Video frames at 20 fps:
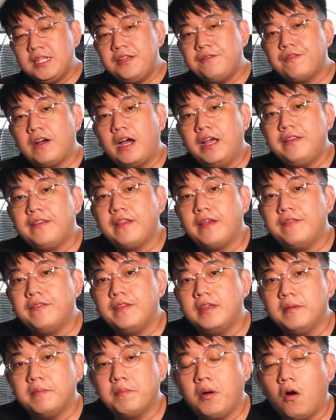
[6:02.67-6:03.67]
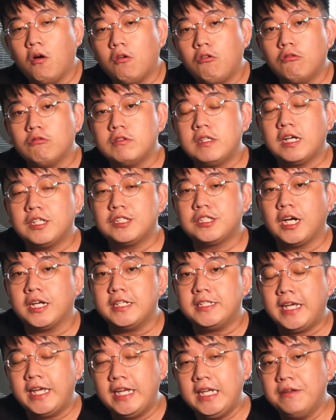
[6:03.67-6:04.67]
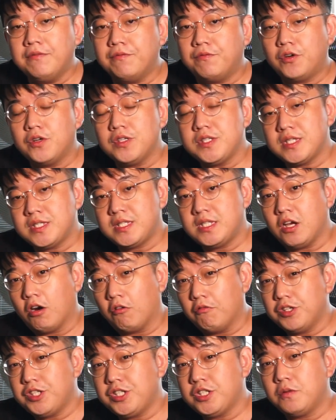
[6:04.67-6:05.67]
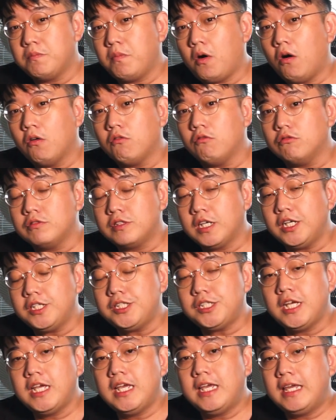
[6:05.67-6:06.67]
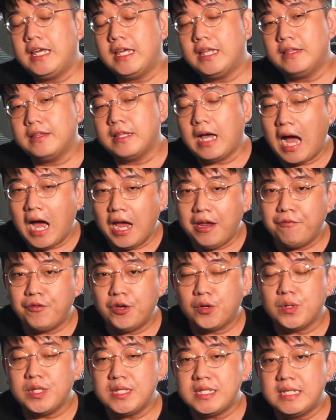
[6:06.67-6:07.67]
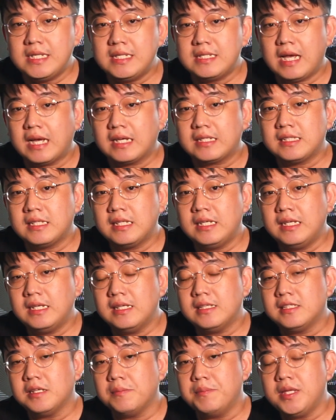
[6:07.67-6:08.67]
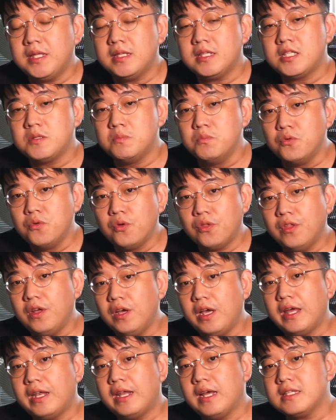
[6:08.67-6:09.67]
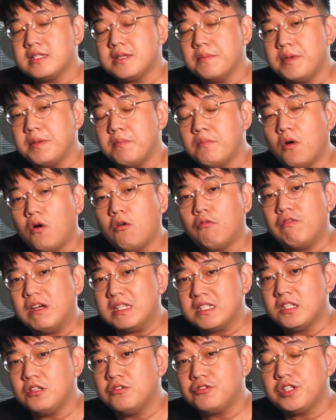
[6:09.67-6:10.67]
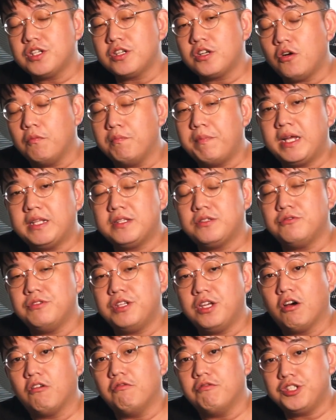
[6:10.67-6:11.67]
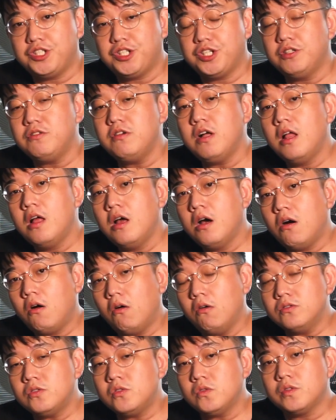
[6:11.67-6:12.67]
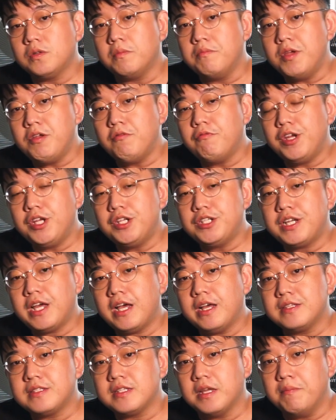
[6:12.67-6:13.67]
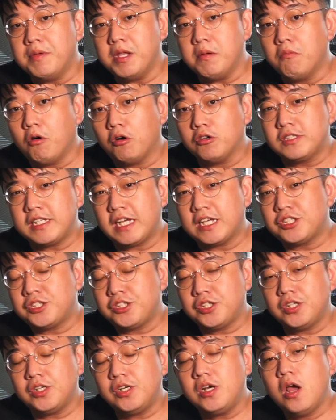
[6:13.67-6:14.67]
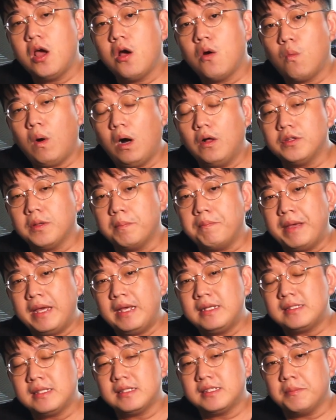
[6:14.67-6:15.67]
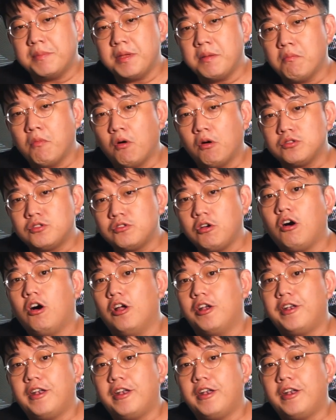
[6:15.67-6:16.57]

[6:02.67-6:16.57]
find that the Paw Go Touch Titanium versus the original Paw Go Touch, the high frequencies actually it's a bit smoother and has a bit more resolution compared to the original. Also, the mid-range has a bit more texture, while the bass is a bit more taut.